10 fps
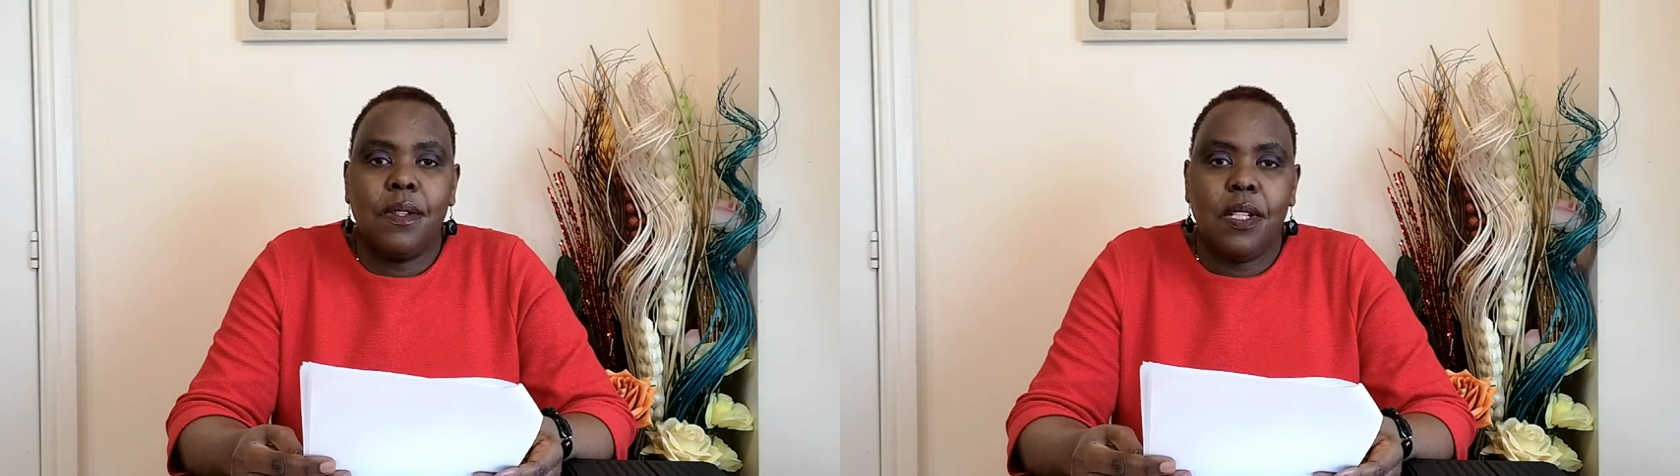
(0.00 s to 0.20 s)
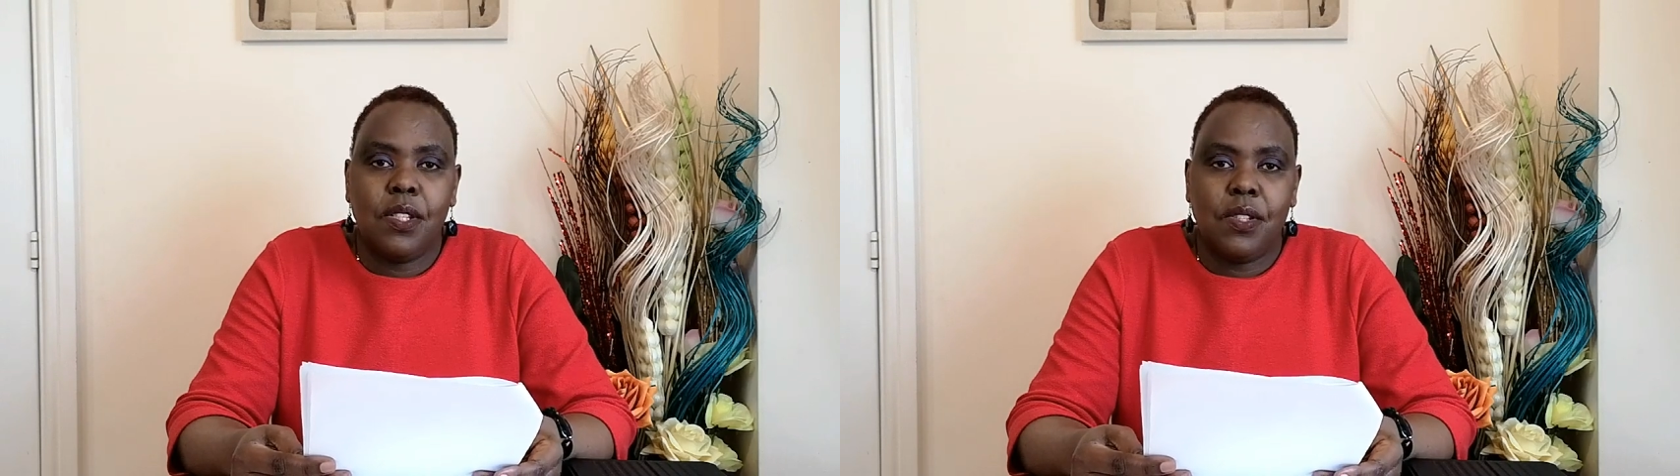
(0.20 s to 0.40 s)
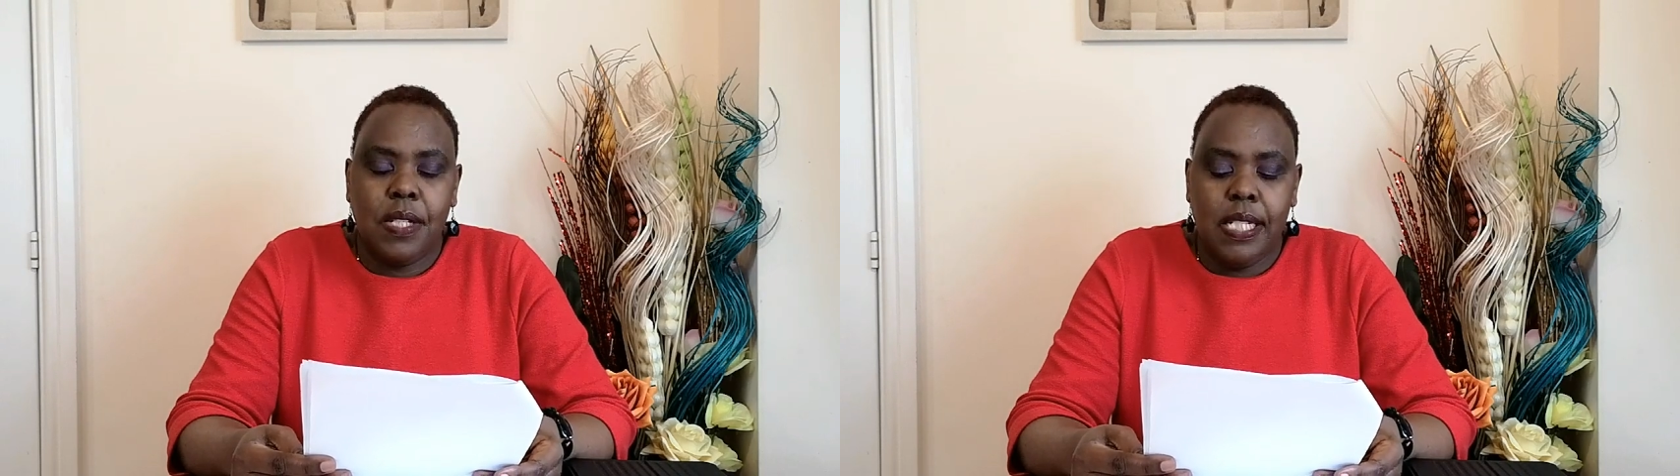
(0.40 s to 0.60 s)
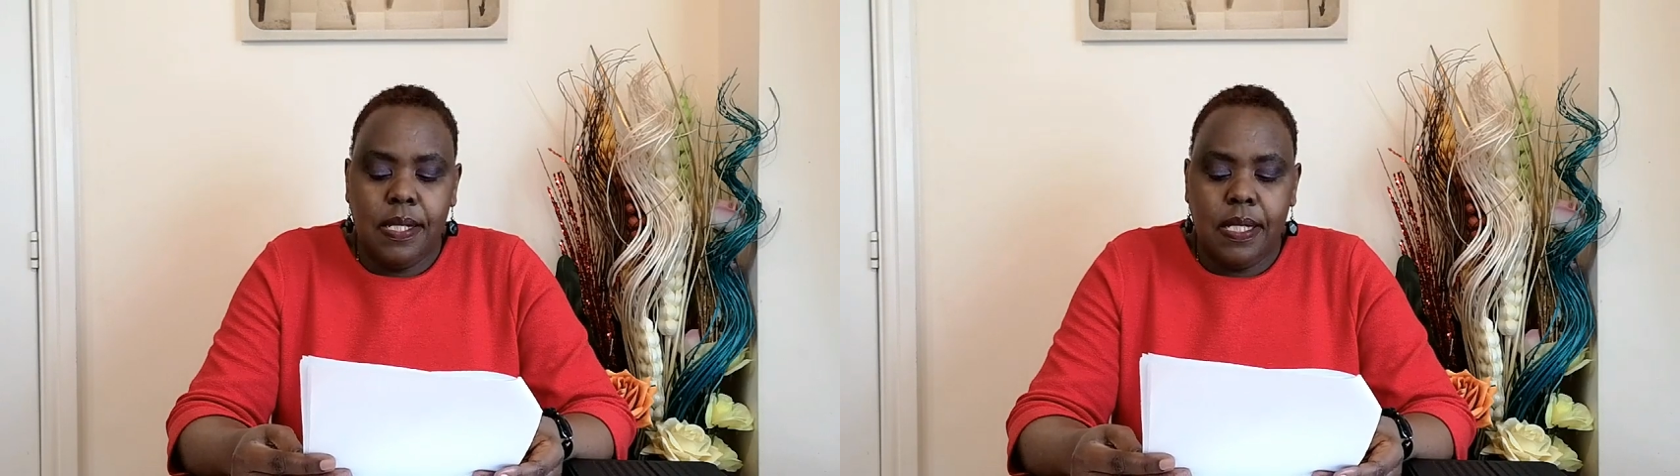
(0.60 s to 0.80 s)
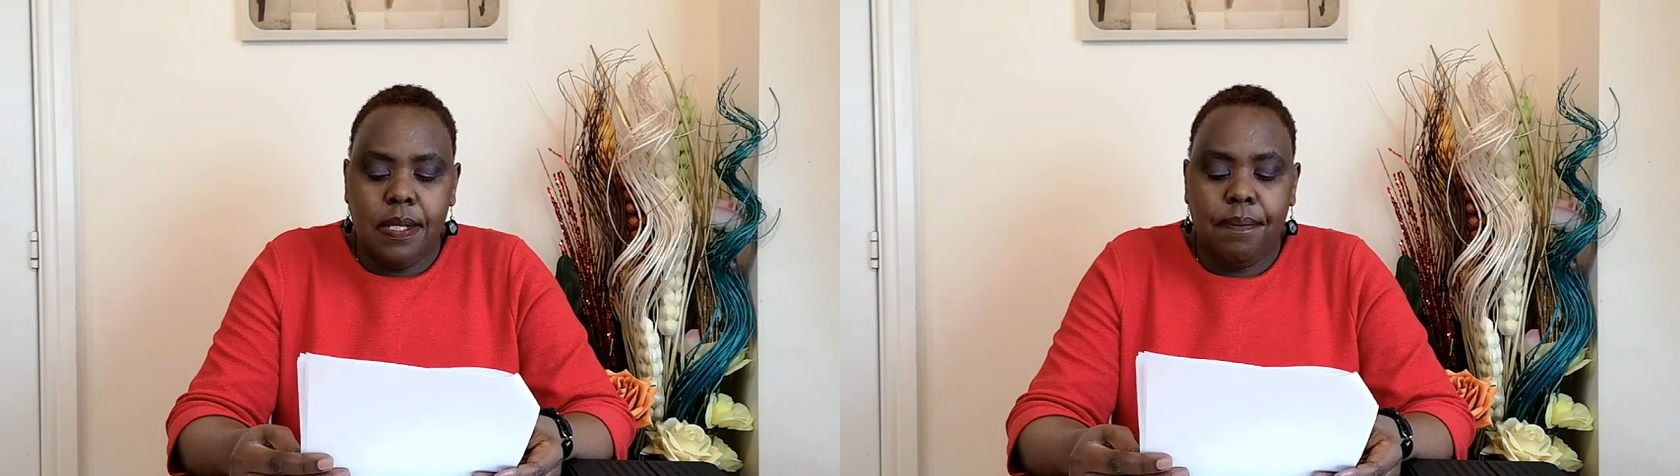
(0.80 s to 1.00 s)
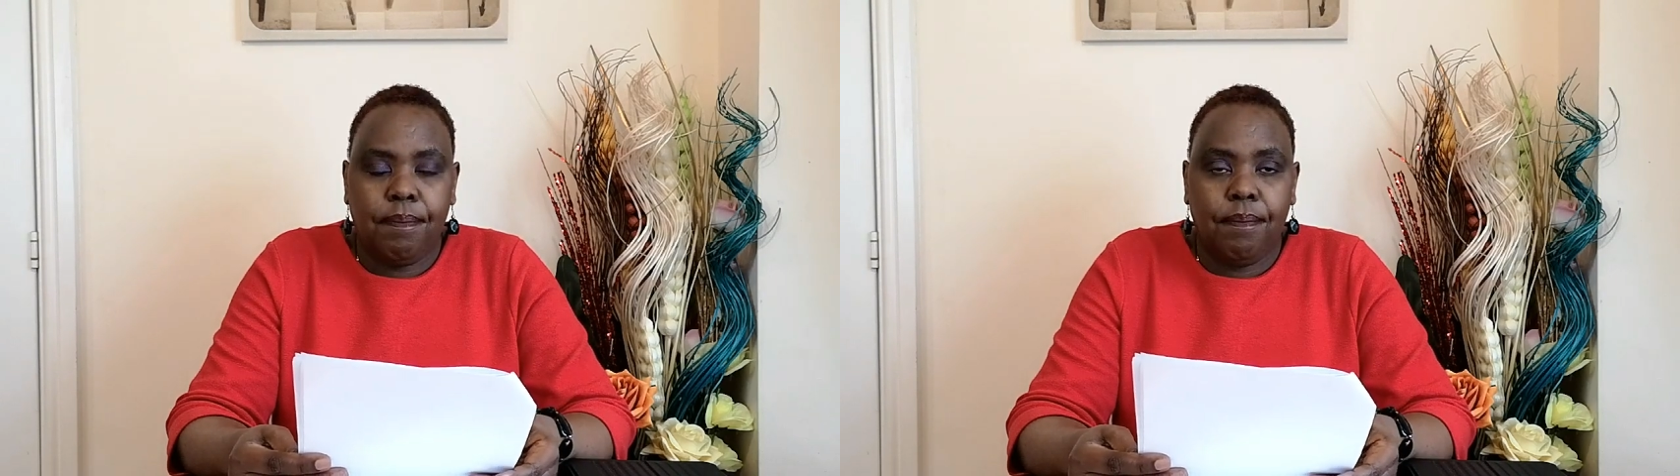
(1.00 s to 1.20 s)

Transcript: or the students.